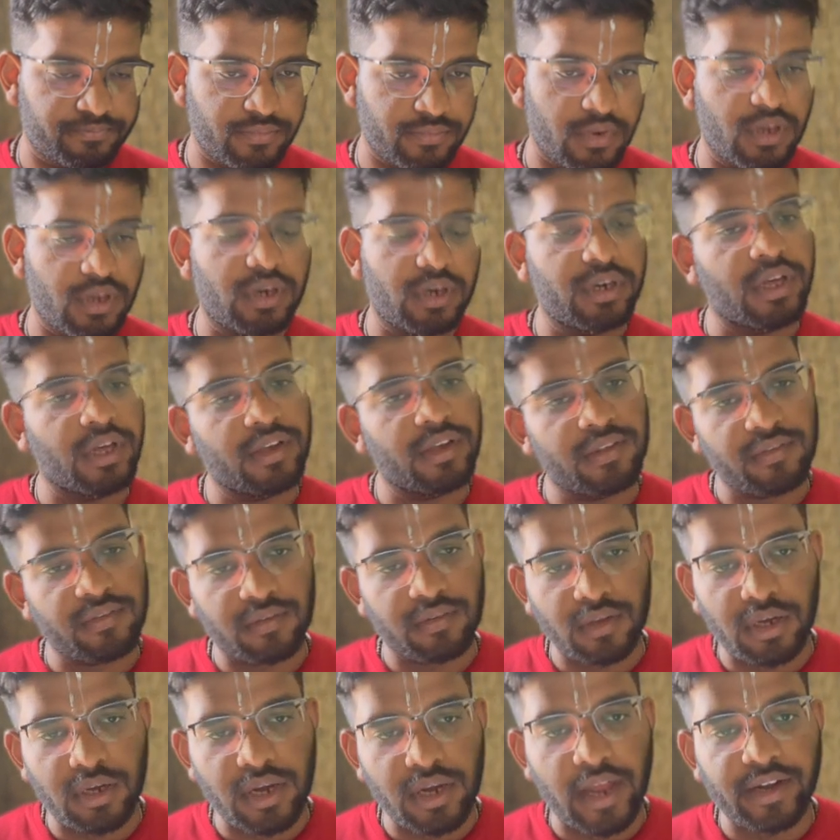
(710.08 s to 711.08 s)
does
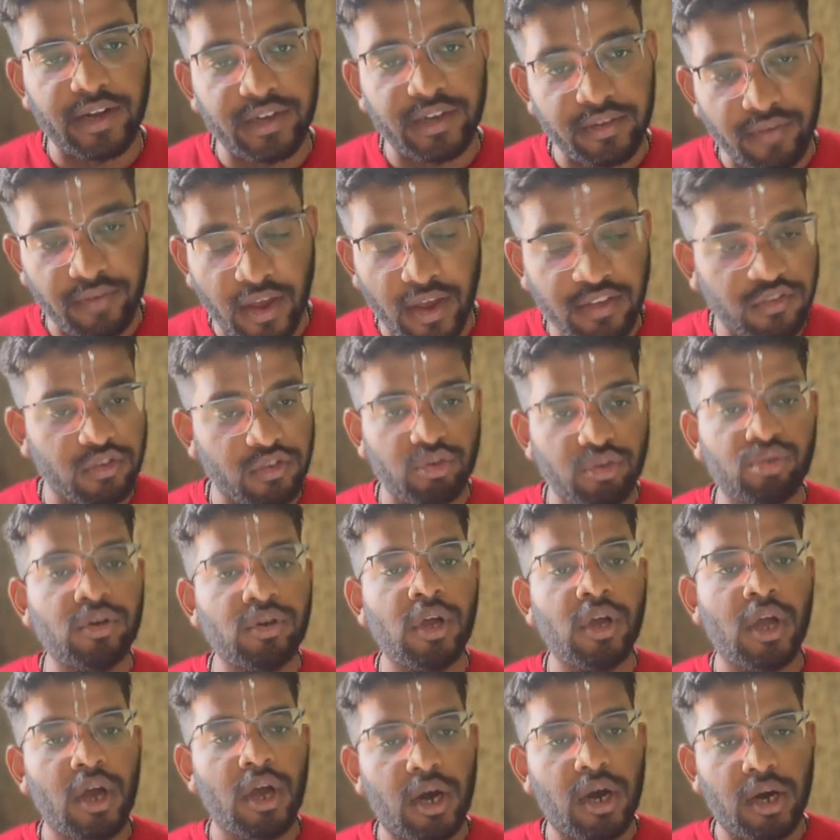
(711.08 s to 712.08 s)
like device queue.
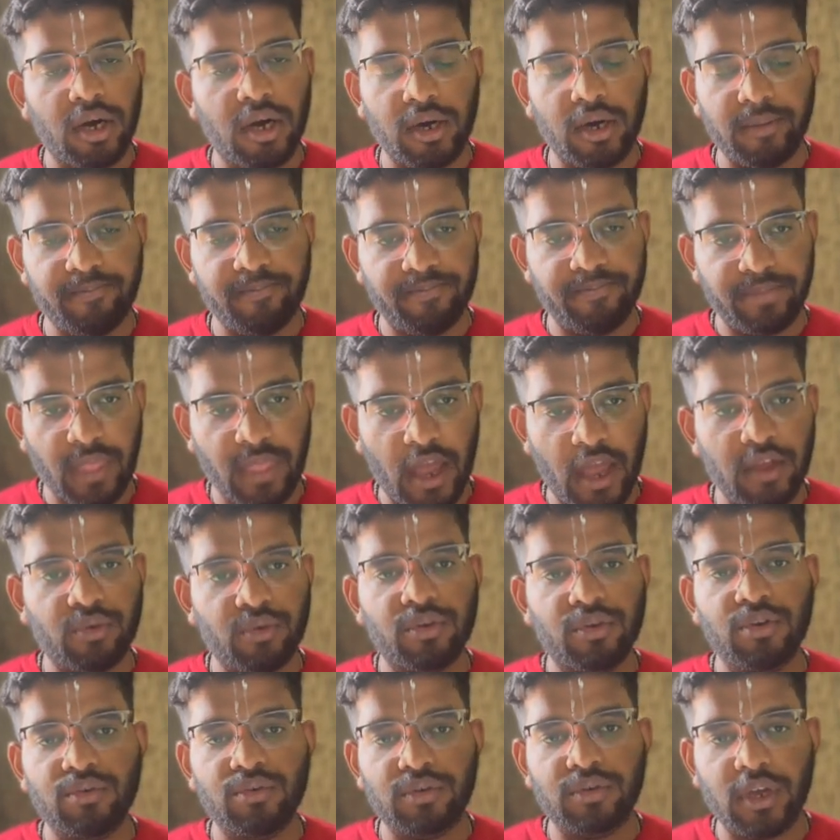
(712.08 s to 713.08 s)
IO
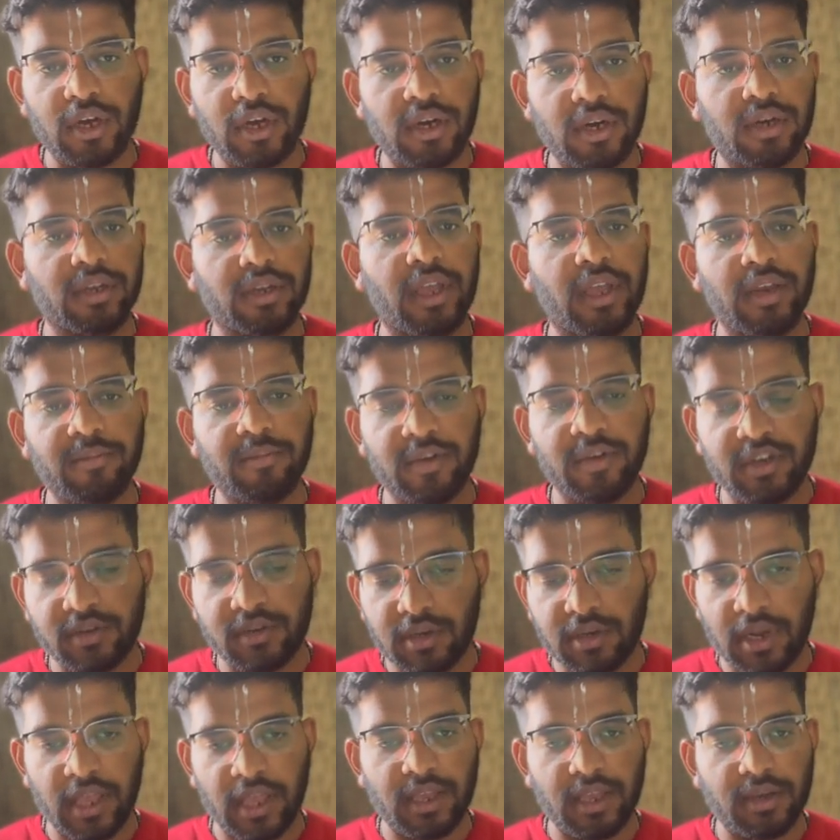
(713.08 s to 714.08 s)
queue can be
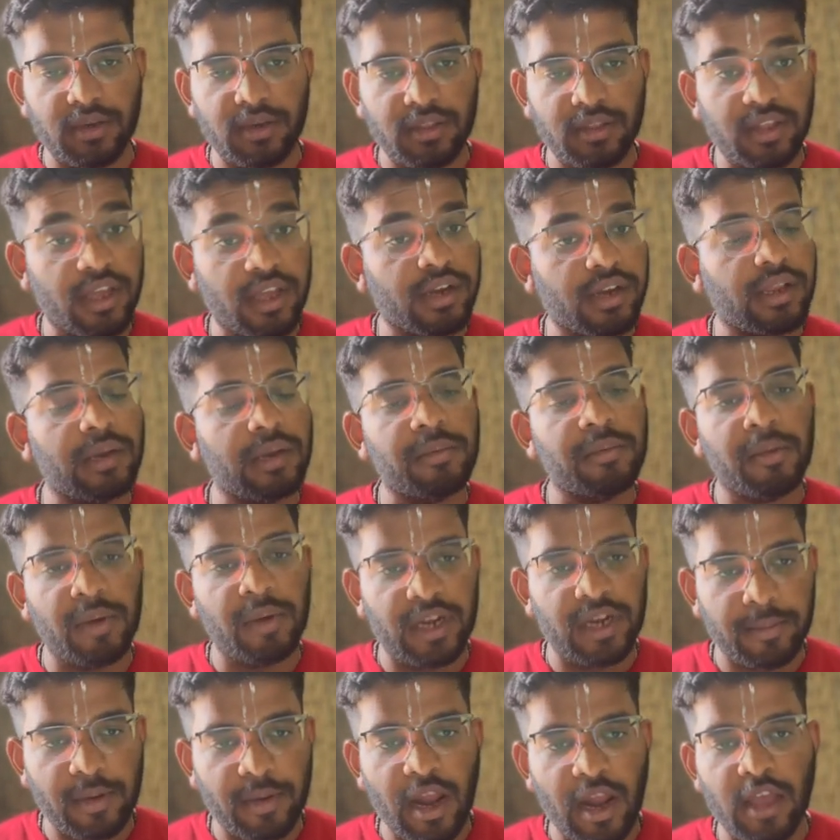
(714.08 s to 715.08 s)
like, there can be
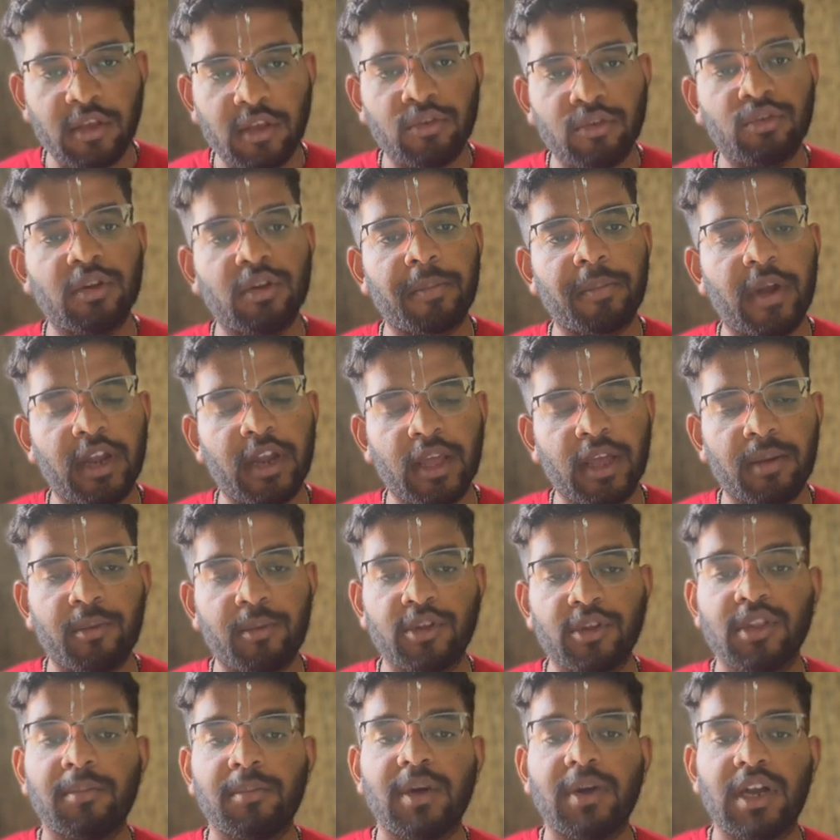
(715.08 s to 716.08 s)
multiple IO queue depending
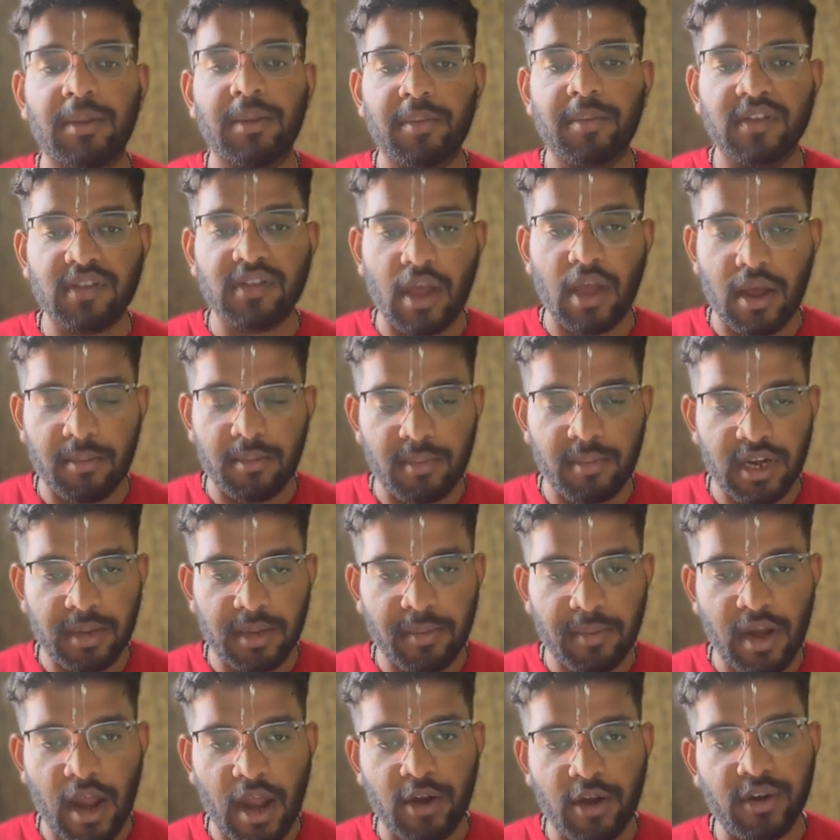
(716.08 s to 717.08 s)
upon the
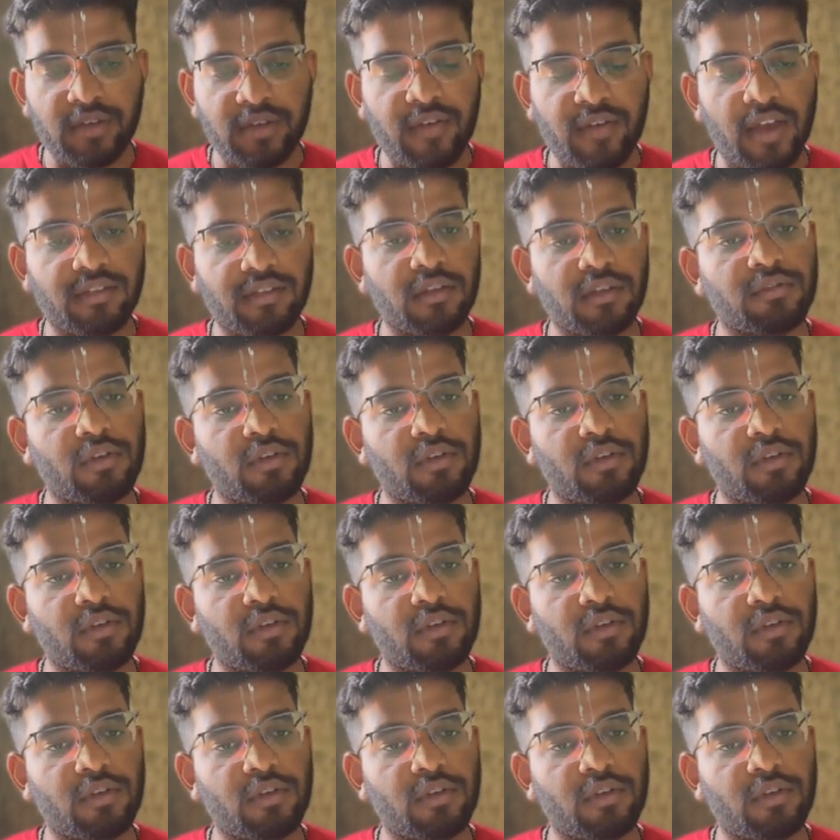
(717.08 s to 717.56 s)
multiple IO devices.